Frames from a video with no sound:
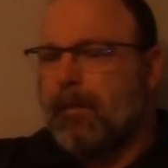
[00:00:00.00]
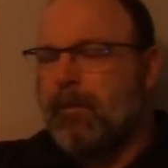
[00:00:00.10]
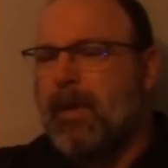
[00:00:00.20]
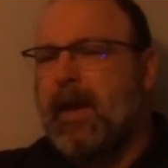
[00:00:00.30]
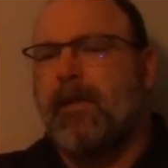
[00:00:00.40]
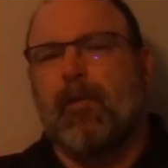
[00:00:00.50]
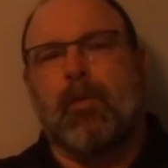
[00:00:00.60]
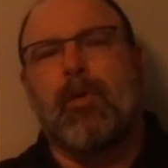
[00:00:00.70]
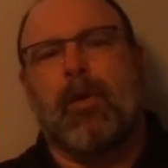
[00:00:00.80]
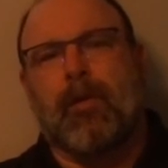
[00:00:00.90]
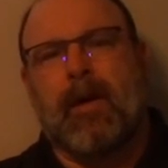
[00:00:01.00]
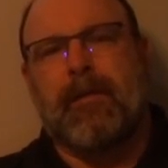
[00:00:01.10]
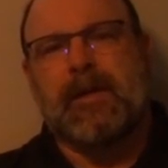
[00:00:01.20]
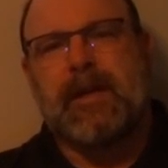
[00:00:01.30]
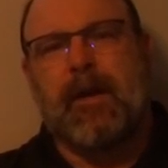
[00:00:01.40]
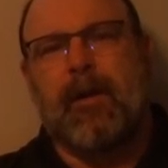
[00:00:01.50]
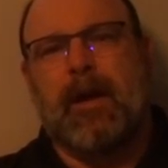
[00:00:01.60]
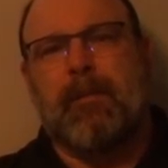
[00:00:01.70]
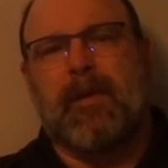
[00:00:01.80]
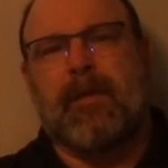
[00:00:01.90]
be the ruler of this
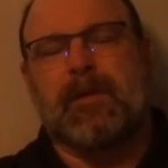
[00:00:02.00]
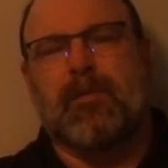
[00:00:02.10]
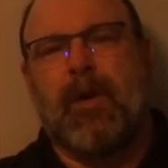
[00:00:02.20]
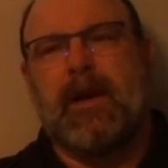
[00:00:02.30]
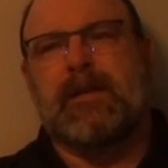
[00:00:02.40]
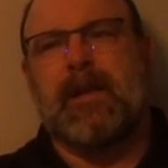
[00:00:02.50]
area, but there's ways